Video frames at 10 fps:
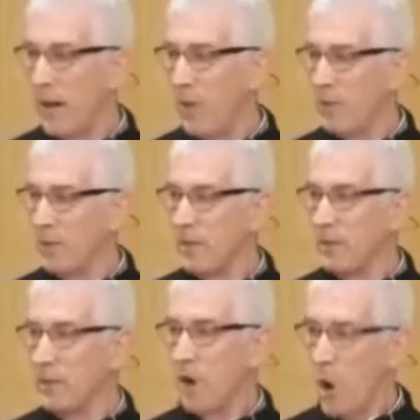are we
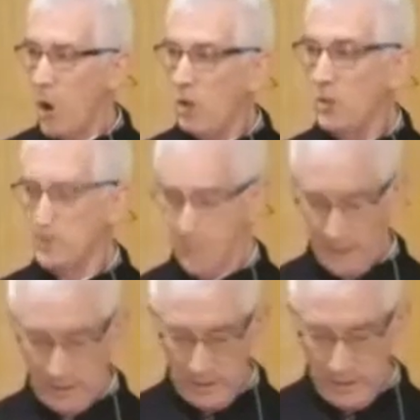in the
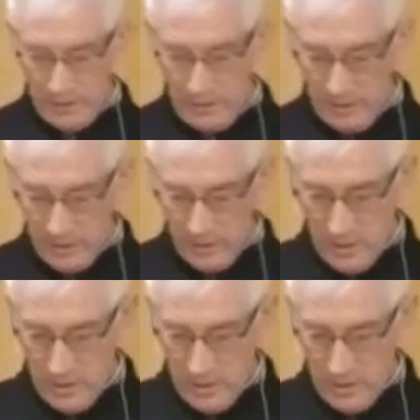Holocene era,